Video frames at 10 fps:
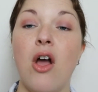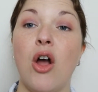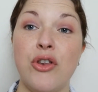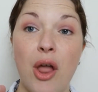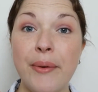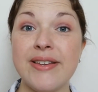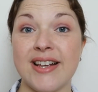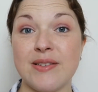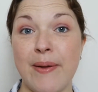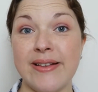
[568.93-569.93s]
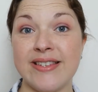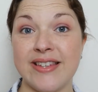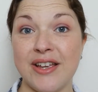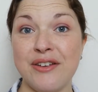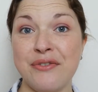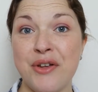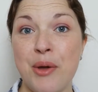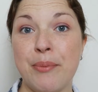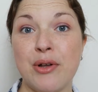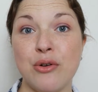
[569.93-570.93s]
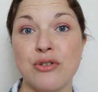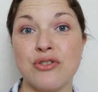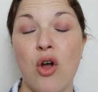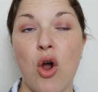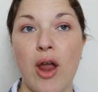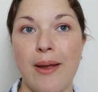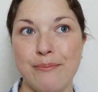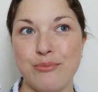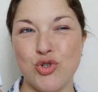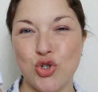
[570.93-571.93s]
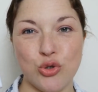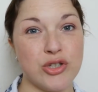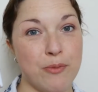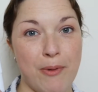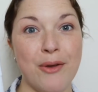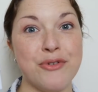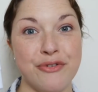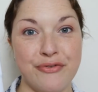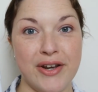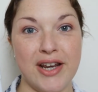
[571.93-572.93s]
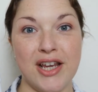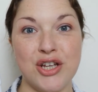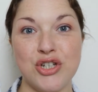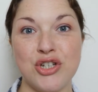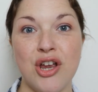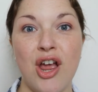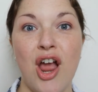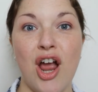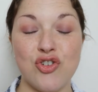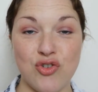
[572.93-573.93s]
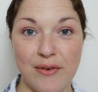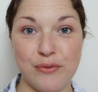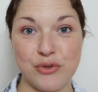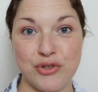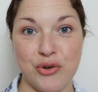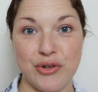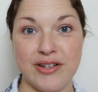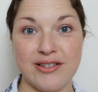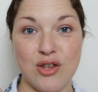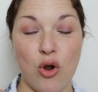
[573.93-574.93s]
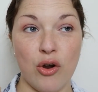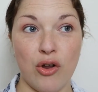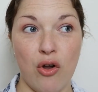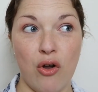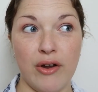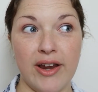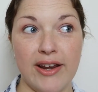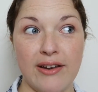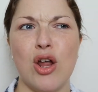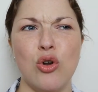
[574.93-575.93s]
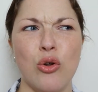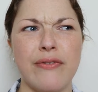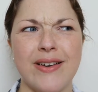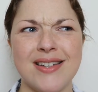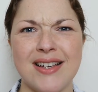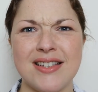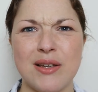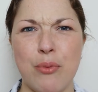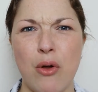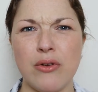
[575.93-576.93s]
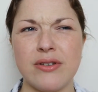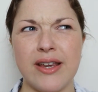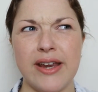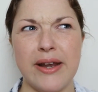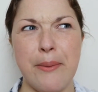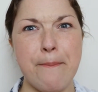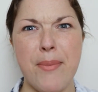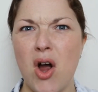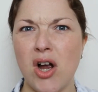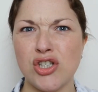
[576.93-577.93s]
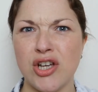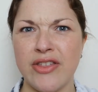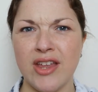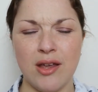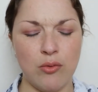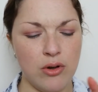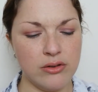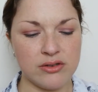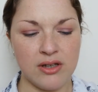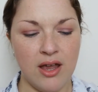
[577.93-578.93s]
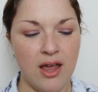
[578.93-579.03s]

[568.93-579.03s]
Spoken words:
I know it's expensive because I am just about to finish a travel size that I got in a Look Fantastic box in March, I think it was.